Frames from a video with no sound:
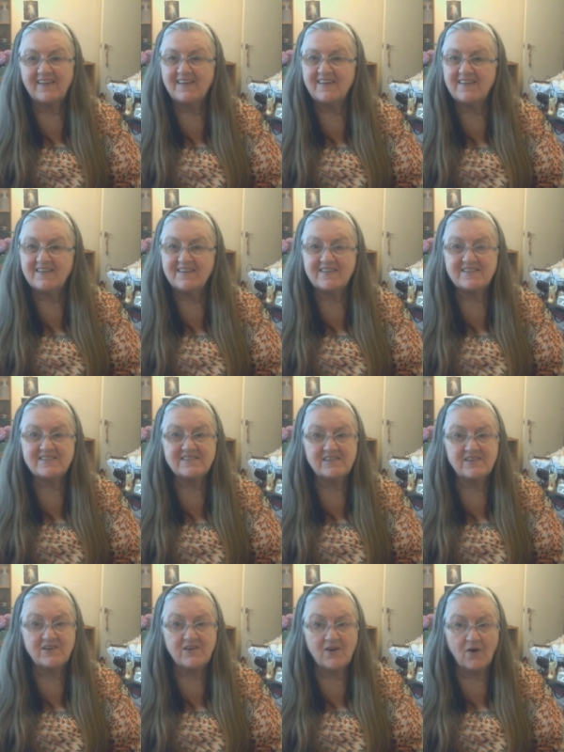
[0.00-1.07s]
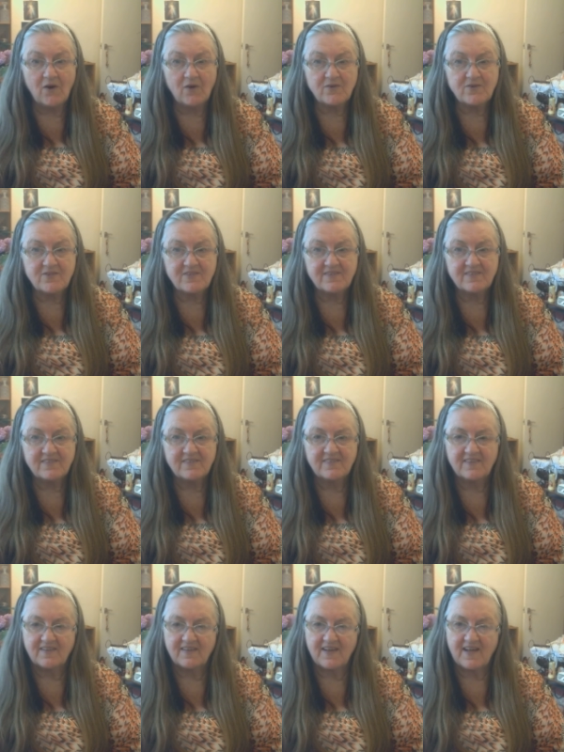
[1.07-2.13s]
he is not
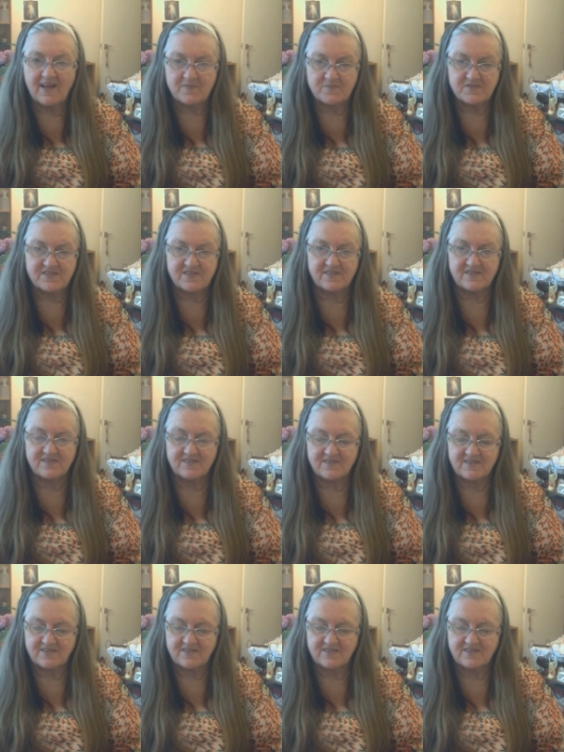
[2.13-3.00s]
absent.